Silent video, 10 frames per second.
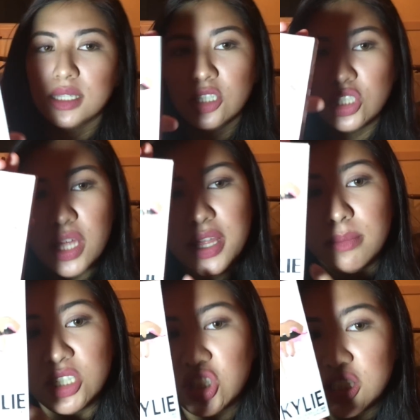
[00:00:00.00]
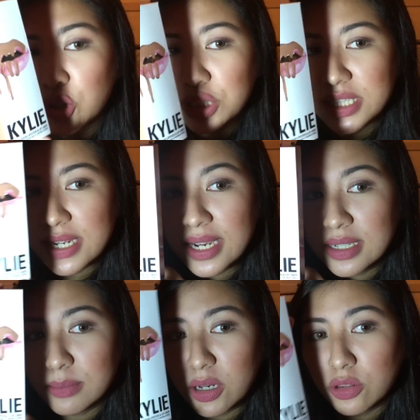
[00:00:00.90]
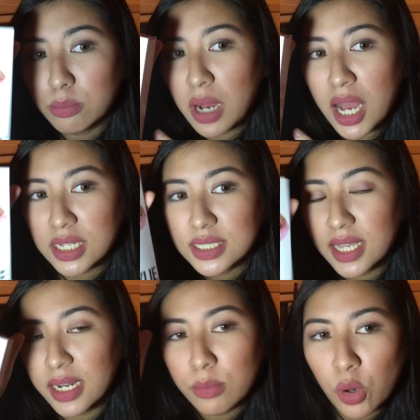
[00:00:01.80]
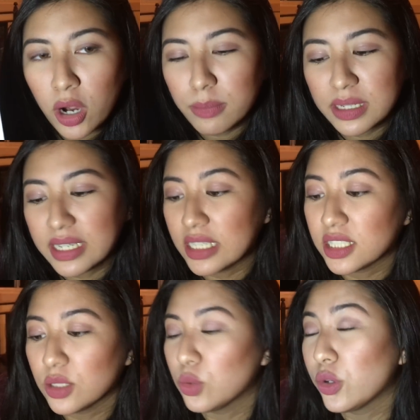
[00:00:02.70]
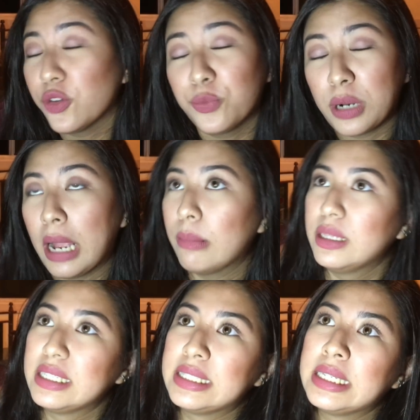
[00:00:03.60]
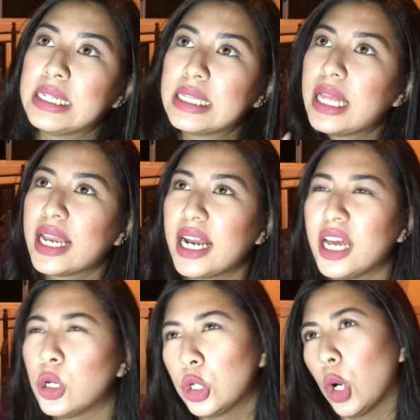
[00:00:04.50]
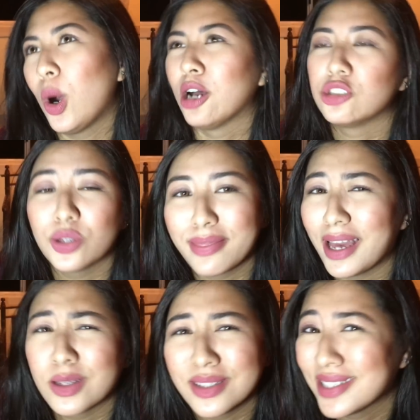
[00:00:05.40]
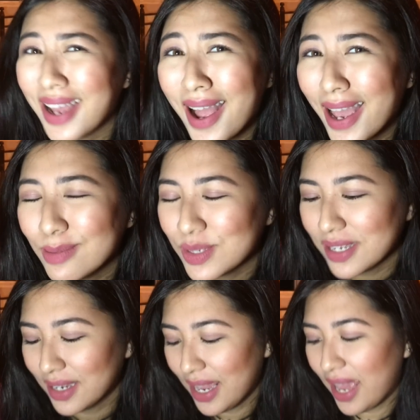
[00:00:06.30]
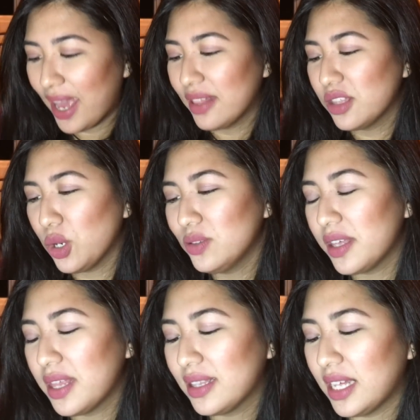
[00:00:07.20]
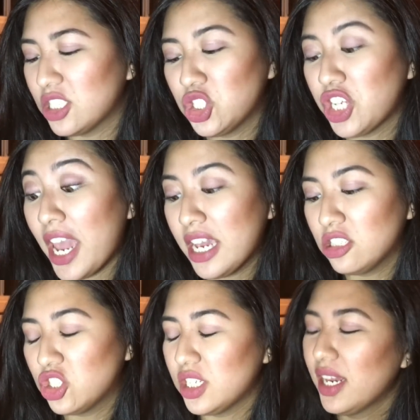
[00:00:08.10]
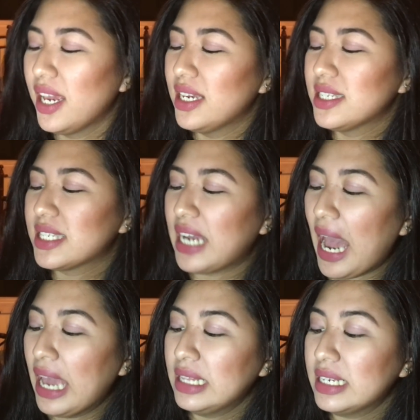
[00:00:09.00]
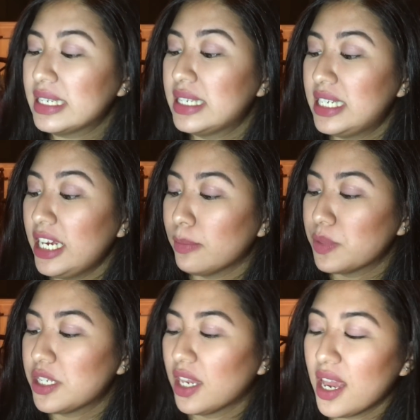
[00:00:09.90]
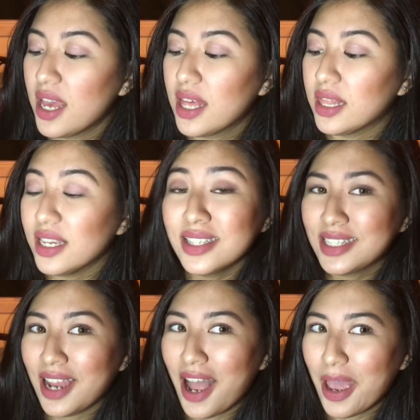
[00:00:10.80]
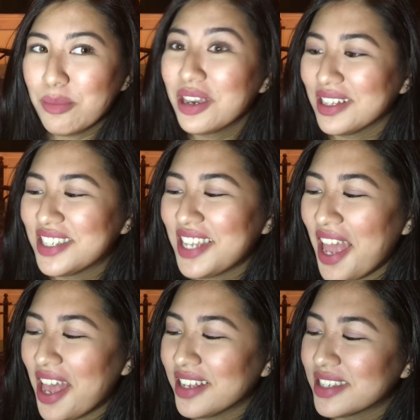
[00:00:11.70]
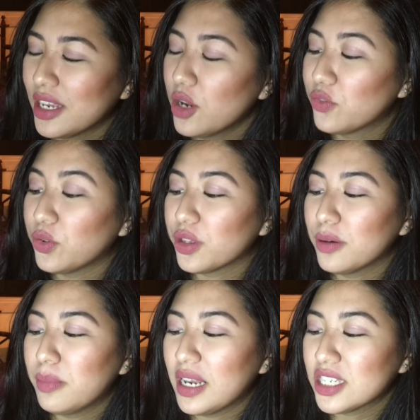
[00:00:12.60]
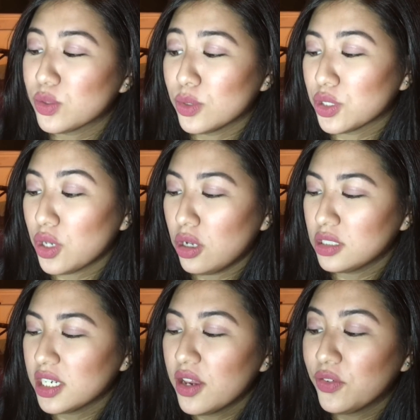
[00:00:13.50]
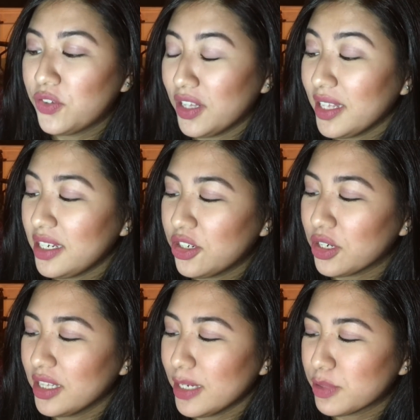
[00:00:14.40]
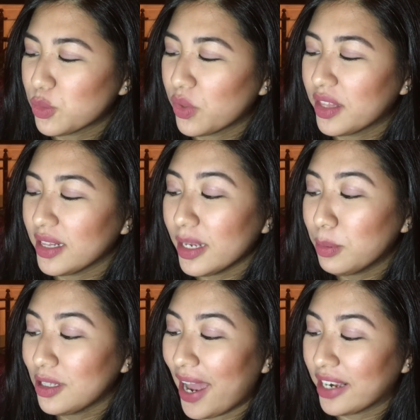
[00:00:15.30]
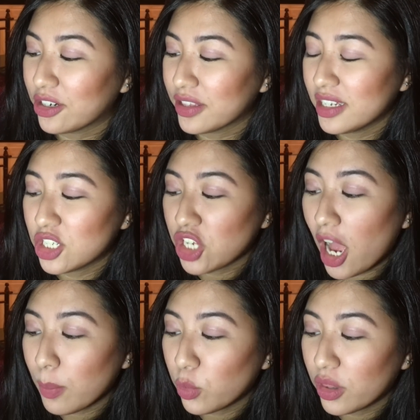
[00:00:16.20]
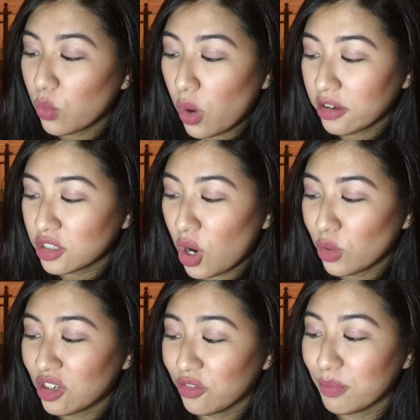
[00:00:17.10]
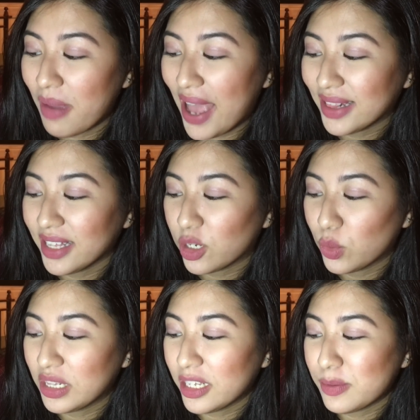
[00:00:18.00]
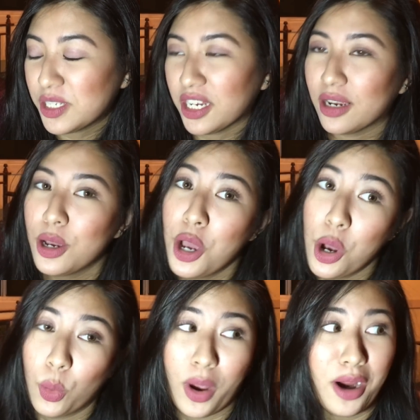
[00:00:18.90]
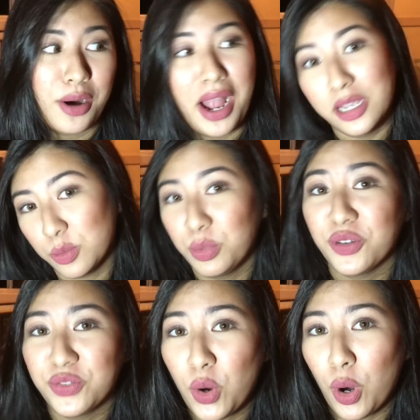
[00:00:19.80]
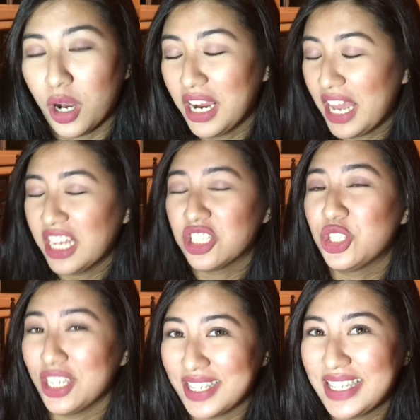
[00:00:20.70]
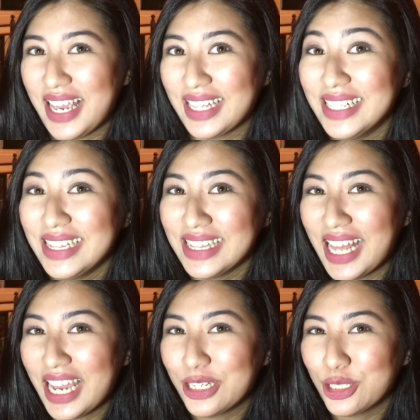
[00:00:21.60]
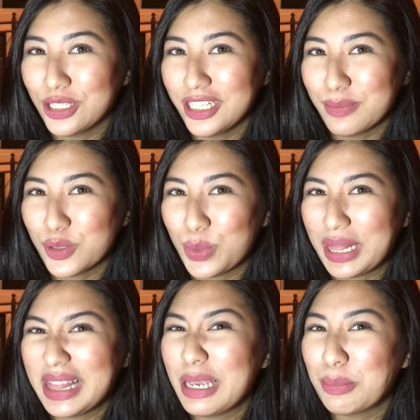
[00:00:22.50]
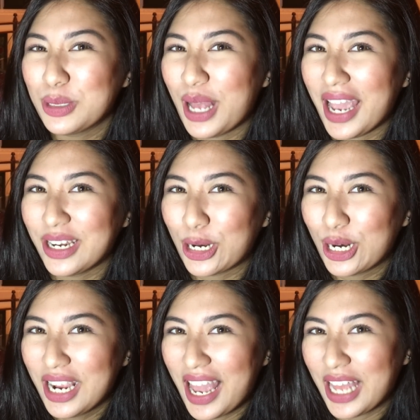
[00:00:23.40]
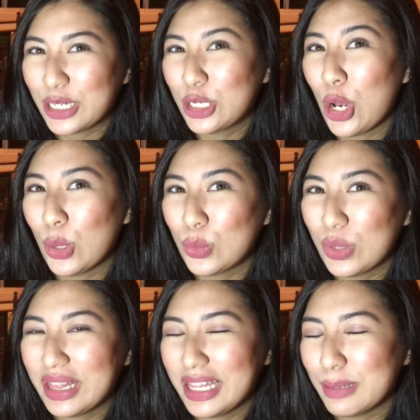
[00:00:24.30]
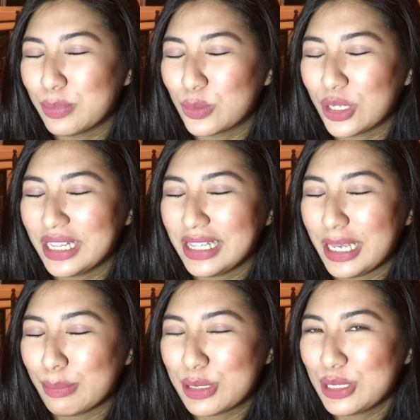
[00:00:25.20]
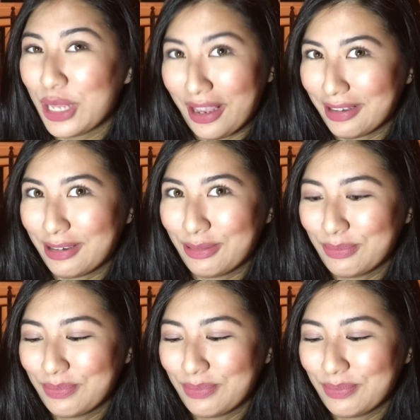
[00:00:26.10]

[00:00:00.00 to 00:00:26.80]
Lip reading: There's nothing much interesting about the box anymore because we've probably seen it like, I don't know, 100,000 times. And the only thing that's changed is Kylie's tips. This time it says, for the best result, fill in your lips with the lip liner, then top with one coat of matte liquid lipstick. Whereas before, it just said, line your lips with lip liner and coat with lip with lipstick.